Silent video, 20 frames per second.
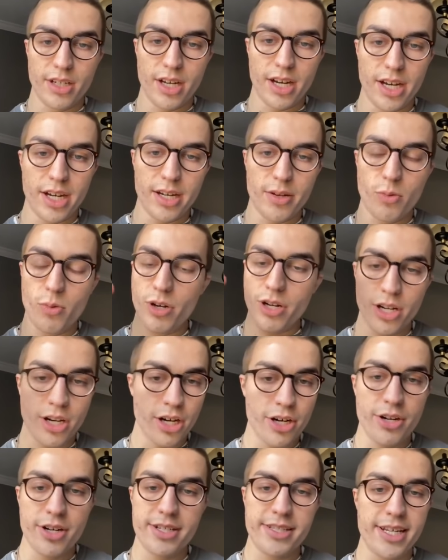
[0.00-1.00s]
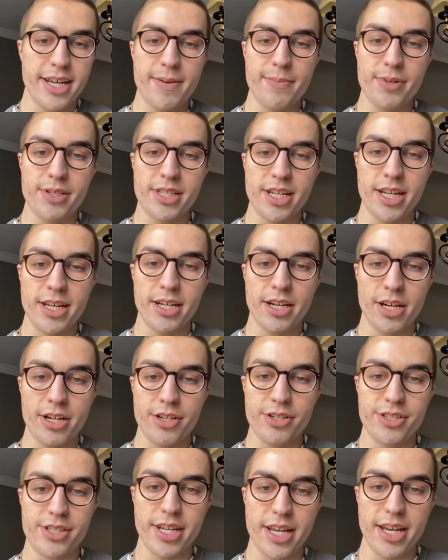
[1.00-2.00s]
I 110%
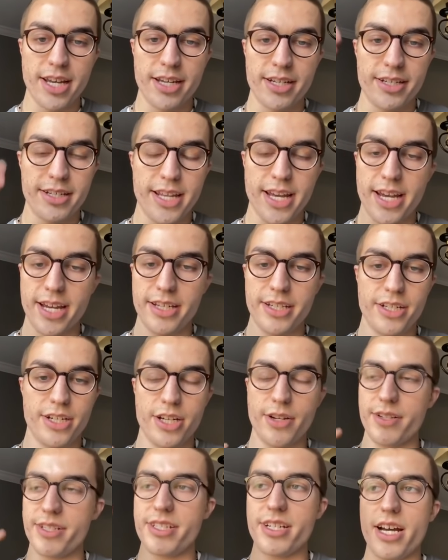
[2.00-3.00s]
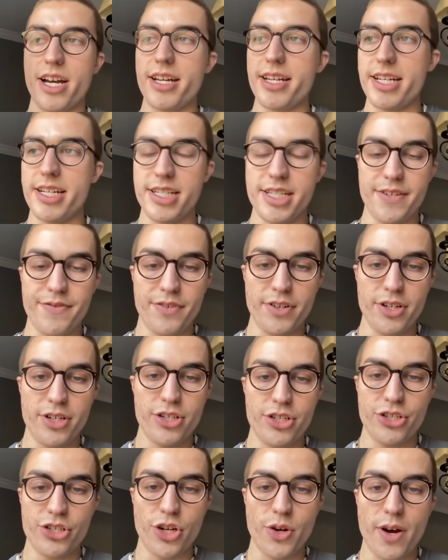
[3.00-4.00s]
understand that, you know, it's not easy for you to
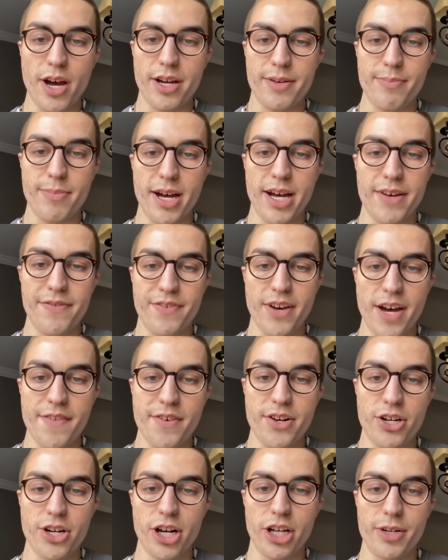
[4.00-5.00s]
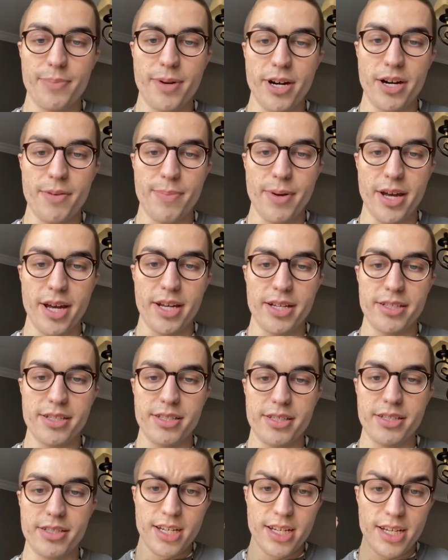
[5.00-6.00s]
just go out and buy a $500 pair of
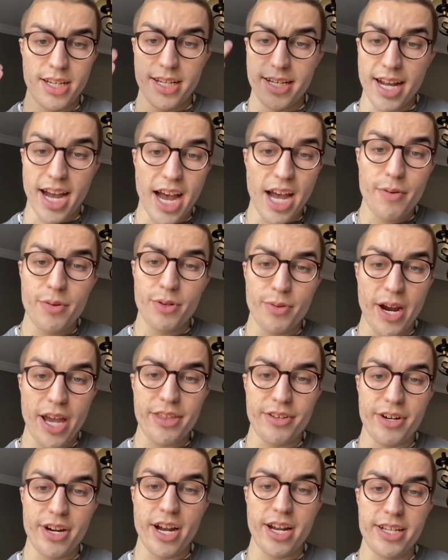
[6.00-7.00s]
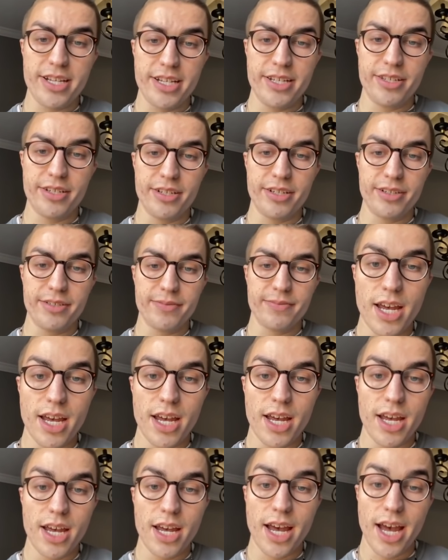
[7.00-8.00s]
pants, and I would rather not either.
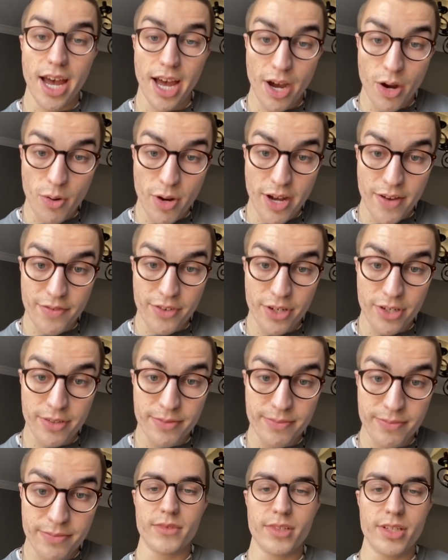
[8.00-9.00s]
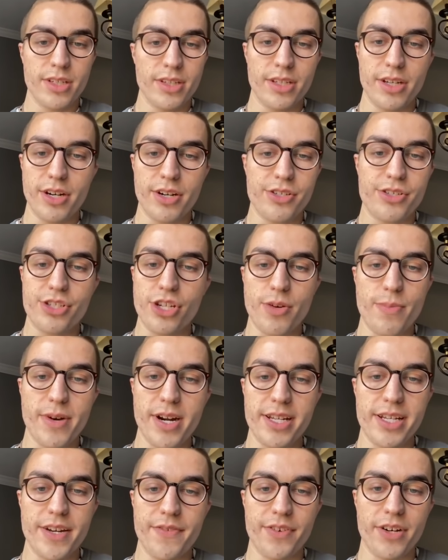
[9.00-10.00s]
However, there are so
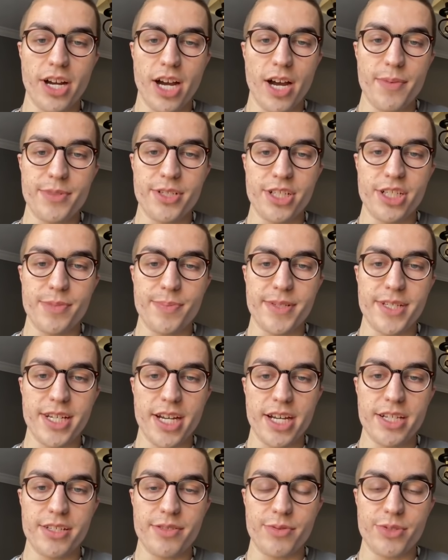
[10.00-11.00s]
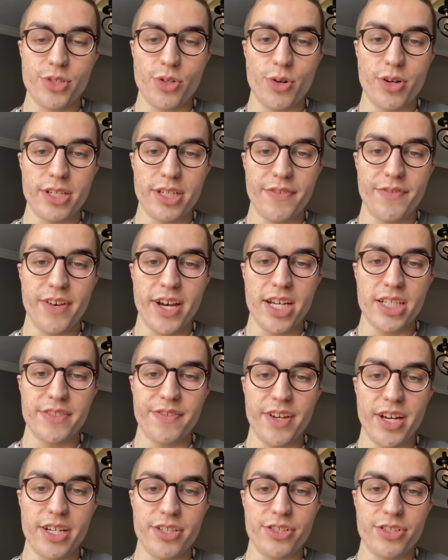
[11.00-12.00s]
many different options besides resorting to fast
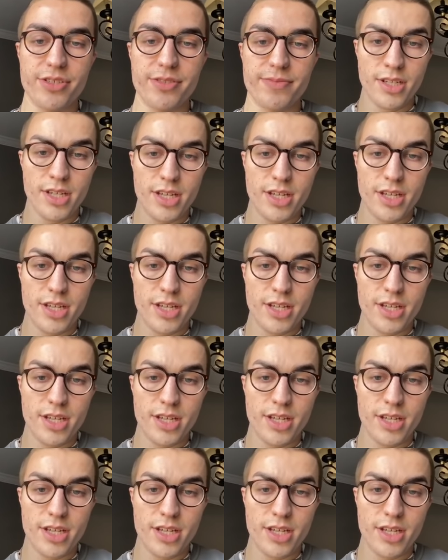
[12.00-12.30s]
fashion.